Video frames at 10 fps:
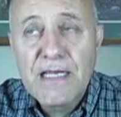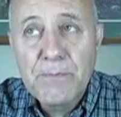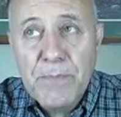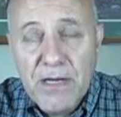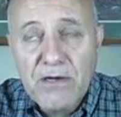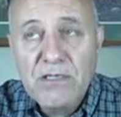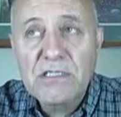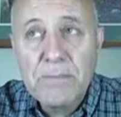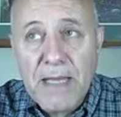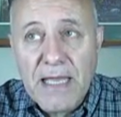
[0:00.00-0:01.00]
It
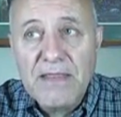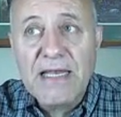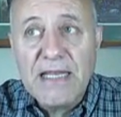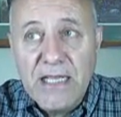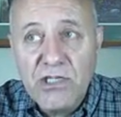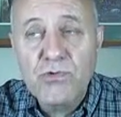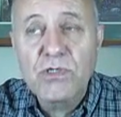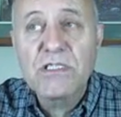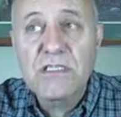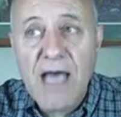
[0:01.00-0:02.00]
appears to me that
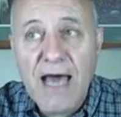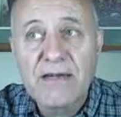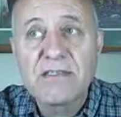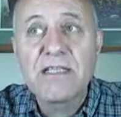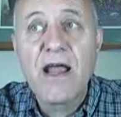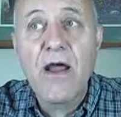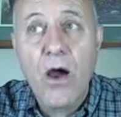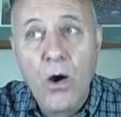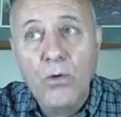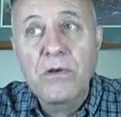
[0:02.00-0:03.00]
Israel slaughters
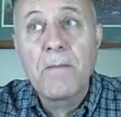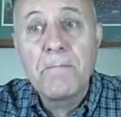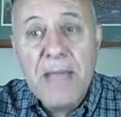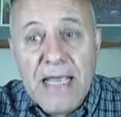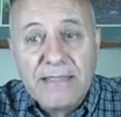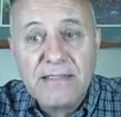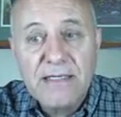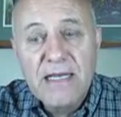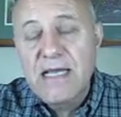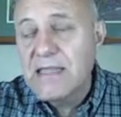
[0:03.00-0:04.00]
their own
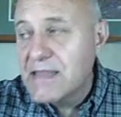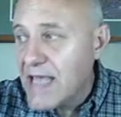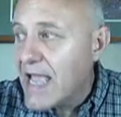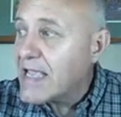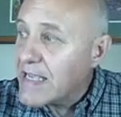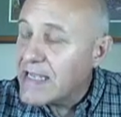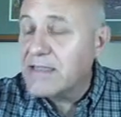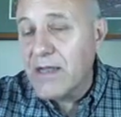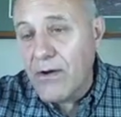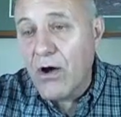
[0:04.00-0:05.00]
meat. They
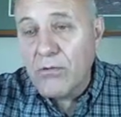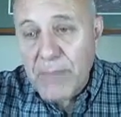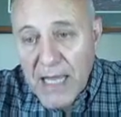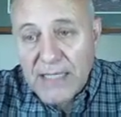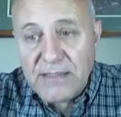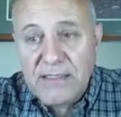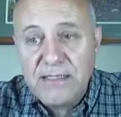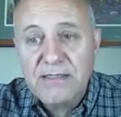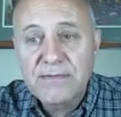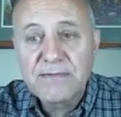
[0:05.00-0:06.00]
eat their own
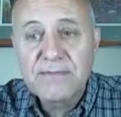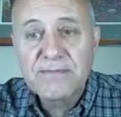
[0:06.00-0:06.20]
meat.